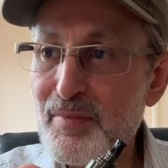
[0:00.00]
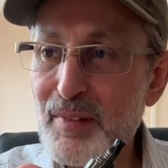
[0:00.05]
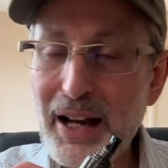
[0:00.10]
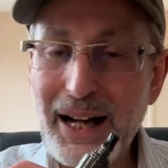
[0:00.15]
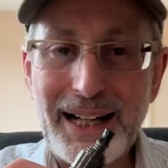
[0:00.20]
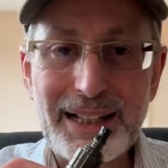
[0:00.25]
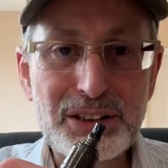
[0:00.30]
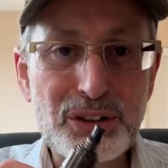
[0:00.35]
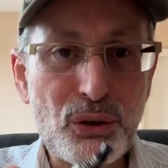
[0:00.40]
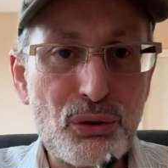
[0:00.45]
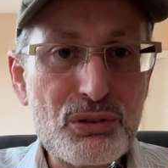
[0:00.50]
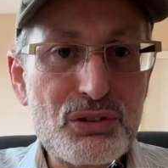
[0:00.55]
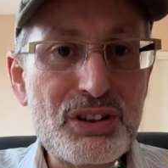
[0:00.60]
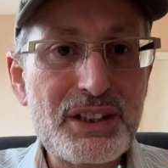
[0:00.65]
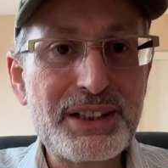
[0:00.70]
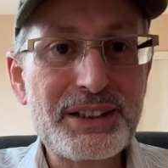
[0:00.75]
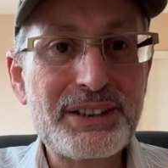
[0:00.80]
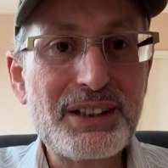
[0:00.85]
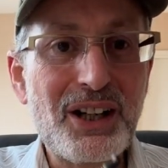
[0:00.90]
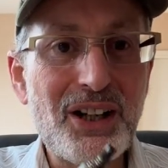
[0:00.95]
I don't
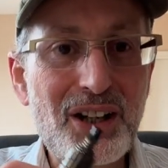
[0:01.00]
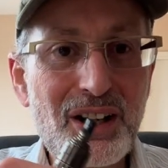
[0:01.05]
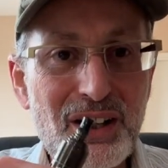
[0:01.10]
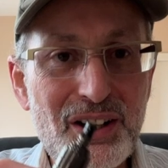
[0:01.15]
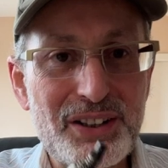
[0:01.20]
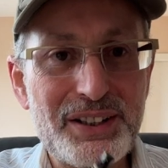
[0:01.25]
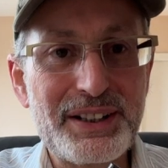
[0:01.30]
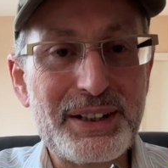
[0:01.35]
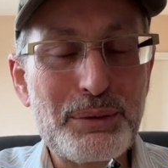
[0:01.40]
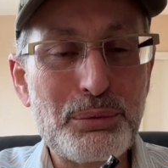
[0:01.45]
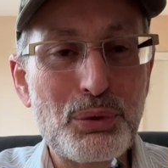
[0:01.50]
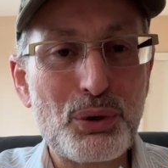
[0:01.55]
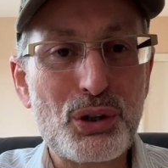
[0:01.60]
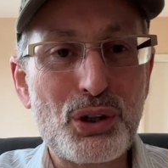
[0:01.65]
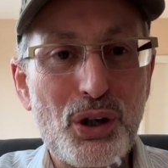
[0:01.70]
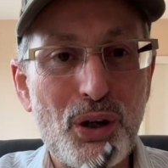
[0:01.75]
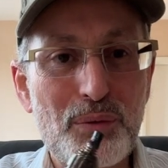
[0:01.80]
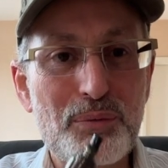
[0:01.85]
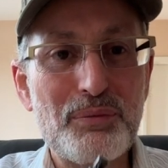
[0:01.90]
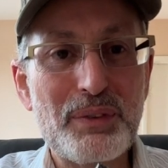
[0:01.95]
think the honey will
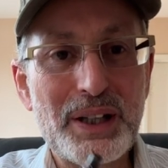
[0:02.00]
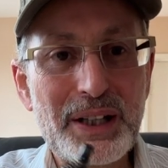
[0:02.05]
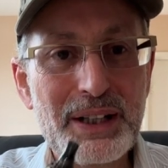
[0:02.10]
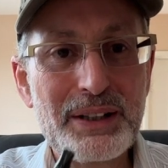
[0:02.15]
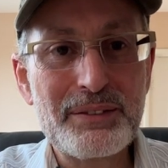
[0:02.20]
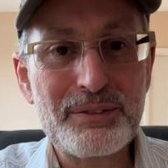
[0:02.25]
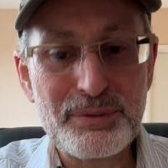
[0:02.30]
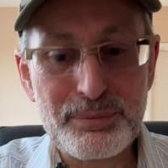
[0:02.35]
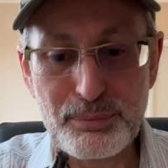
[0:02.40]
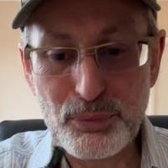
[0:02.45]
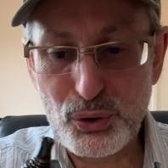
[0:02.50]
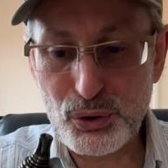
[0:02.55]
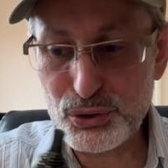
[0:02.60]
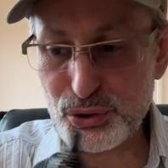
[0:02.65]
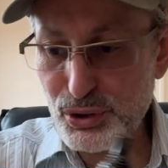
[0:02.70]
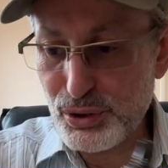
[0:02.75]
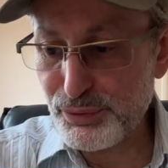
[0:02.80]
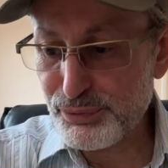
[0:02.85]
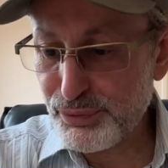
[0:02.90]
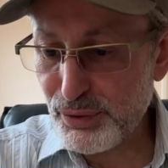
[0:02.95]
come more
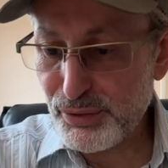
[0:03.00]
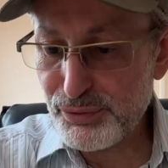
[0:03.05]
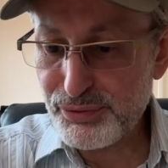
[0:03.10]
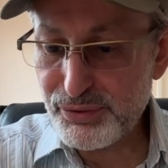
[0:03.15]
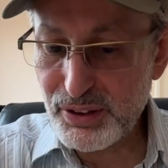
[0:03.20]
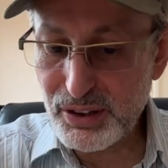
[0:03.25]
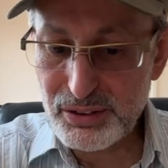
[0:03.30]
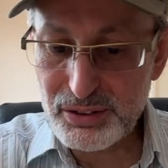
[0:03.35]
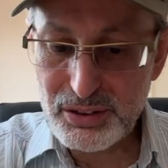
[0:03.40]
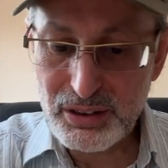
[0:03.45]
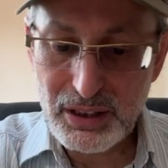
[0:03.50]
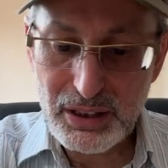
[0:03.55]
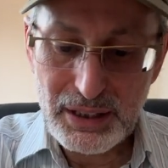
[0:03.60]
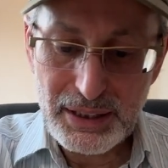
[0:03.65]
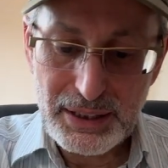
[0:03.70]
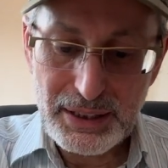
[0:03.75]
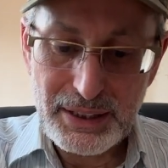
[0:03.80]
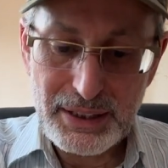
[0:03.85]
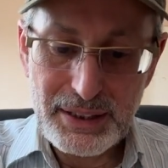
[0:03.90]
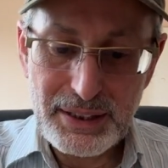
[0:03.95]
to the forefront
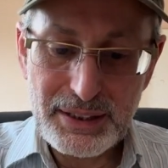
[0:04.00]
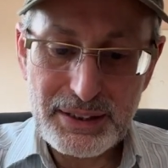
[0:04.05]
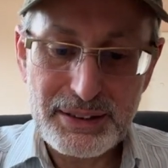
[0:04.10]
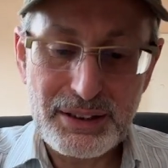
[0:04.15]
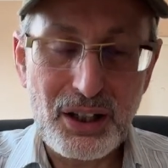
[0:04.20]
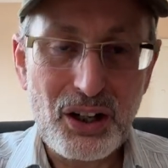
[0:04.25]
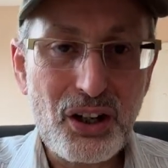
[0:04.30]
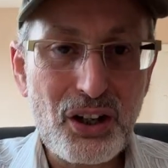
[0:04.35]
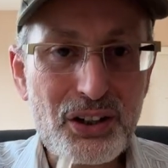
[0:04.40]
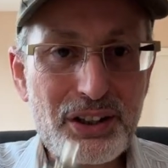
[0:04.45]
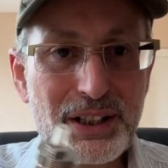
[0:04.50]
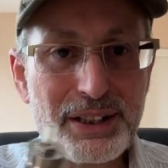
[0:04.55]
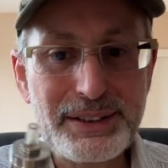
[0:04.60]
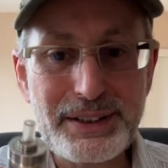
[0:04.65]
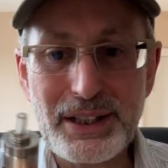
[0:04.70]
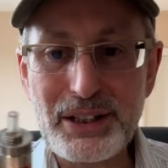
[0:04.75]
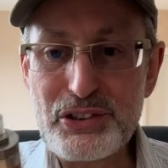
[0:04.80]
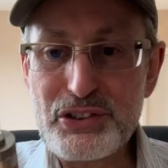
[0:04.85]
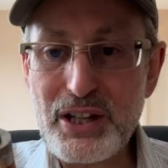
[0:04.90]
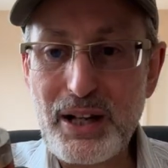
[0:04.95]
the honey and
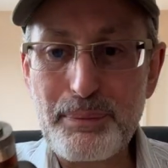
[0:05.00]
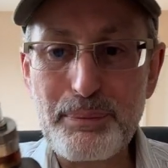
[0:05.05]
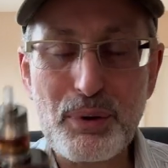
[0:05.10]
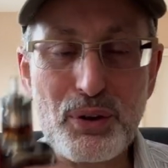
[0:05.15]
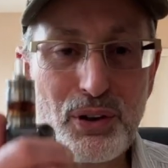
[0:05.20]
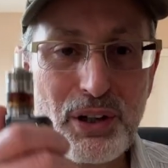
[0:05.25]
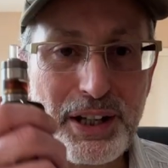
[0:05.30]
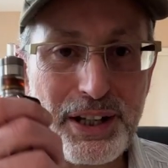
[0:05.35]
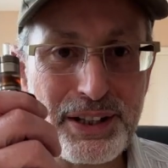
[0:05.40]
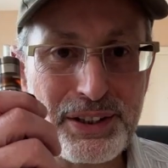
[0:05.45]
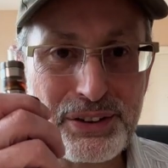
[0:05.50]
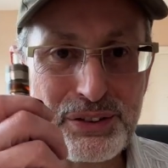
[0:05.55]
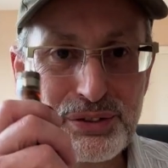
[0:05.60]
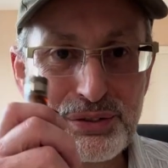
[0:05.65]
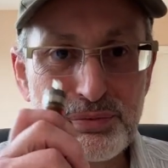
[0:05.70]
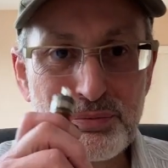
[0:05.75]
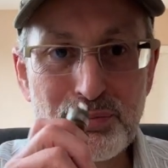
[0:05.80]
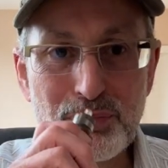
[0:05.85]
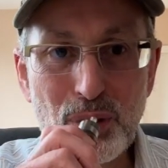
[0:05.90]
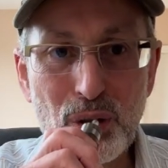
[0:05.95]
El Chapo
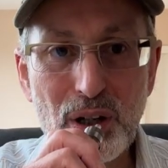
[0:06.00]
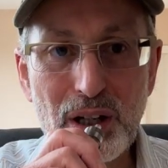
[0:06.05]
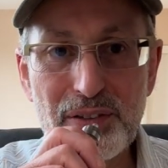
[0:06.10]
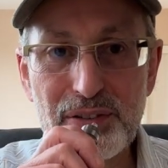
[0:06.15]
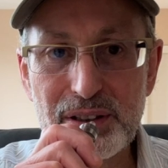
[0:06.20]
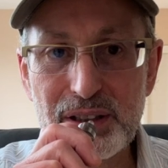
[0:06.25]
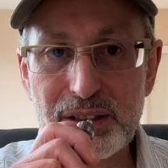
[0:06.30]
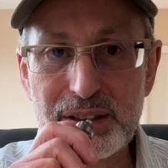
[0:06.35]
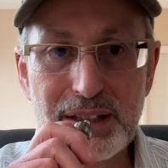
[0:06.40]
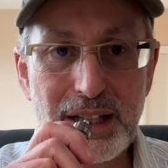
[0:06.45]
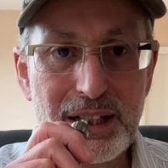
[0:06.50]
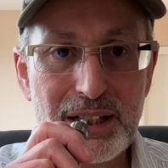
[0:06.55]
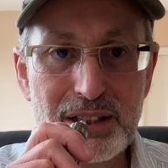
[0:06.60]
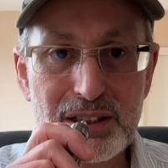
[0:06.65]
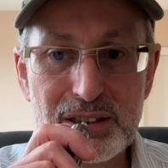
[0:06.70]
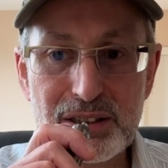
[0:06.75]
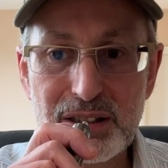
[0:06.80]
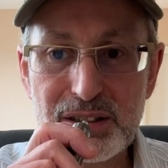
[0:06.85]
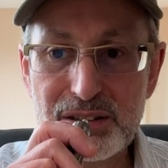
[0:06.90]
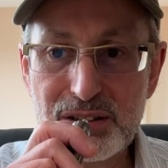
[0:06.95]
is more evident, that
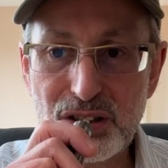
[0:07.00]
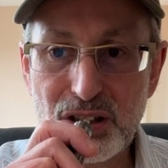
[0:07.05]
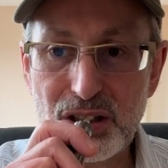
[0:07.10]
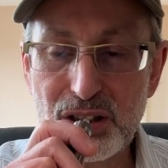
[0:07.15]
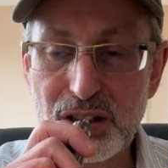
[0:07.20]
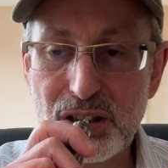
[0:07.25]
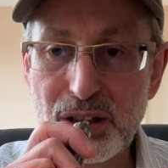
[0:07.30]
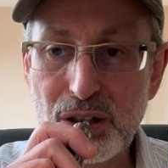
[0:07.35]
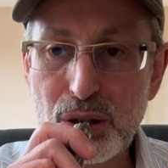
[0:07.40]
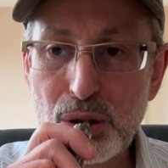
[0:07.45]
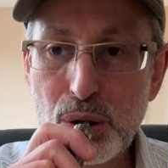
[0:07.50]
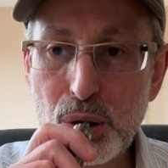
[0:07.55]
is certainly.